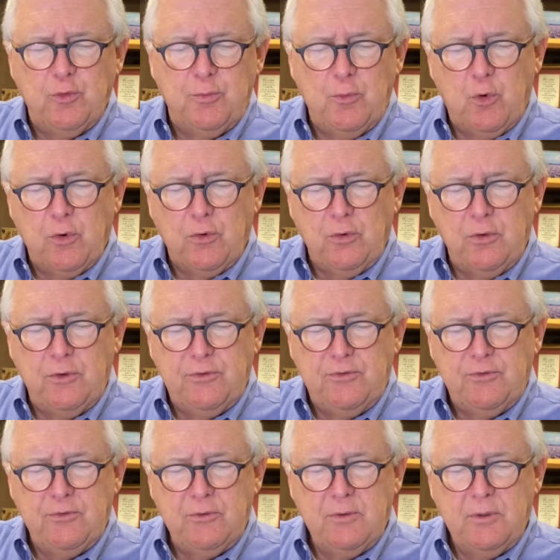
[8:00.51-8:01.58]

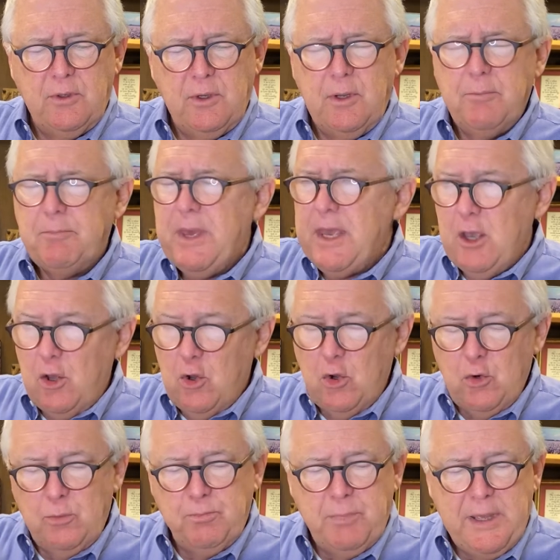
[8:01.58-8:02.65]
mortals.
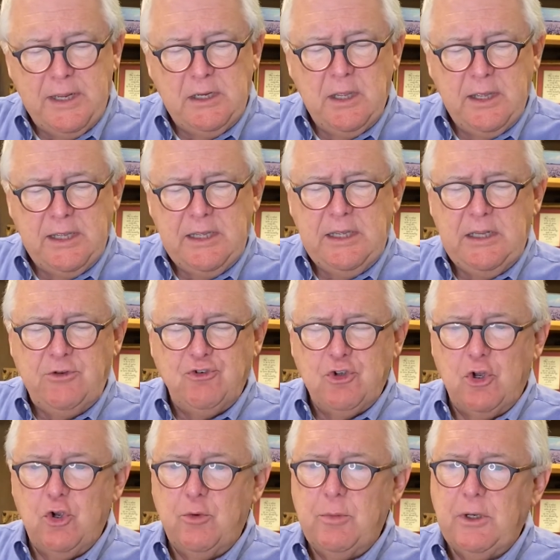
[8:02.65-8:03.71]
Pay heed,
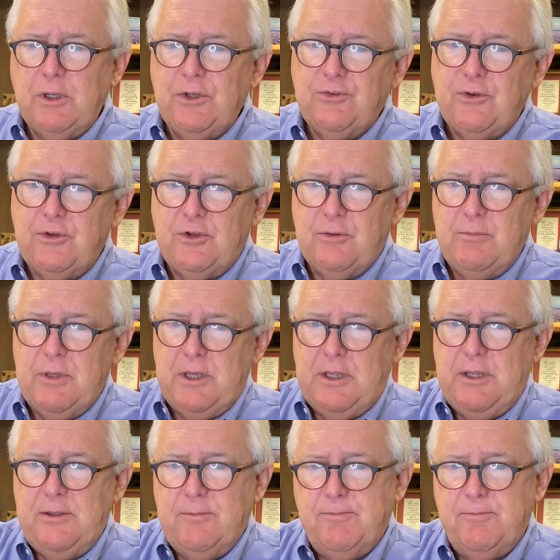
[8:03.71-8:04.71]
Job, listen to me.